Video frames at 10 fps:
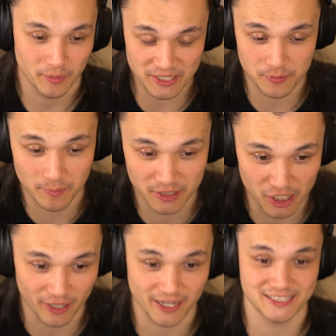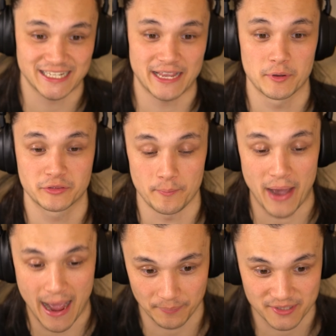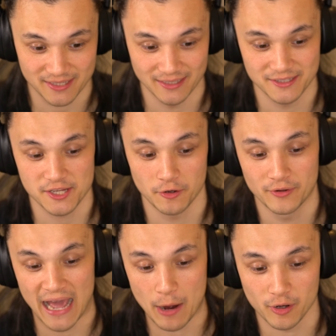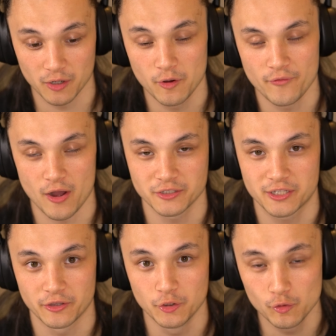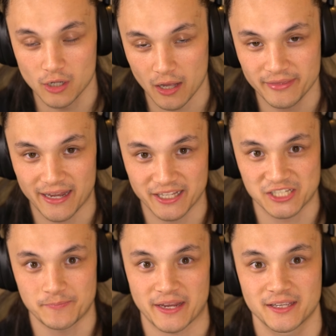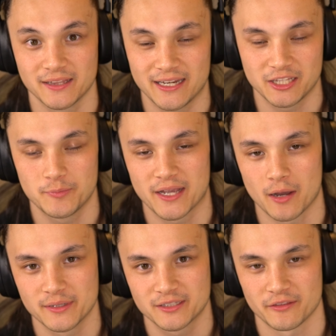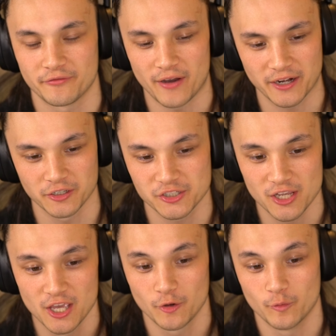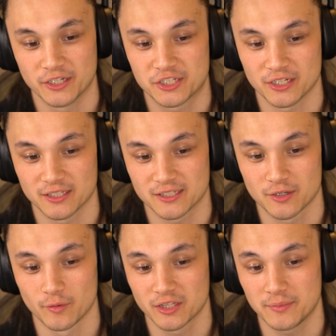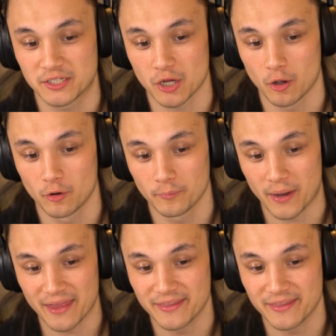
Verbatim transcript: that's pretty much all I gotta say about the maps. And so now we're gonna move on to the new gun that is speculated to be coming to the finals, which is going to be shown by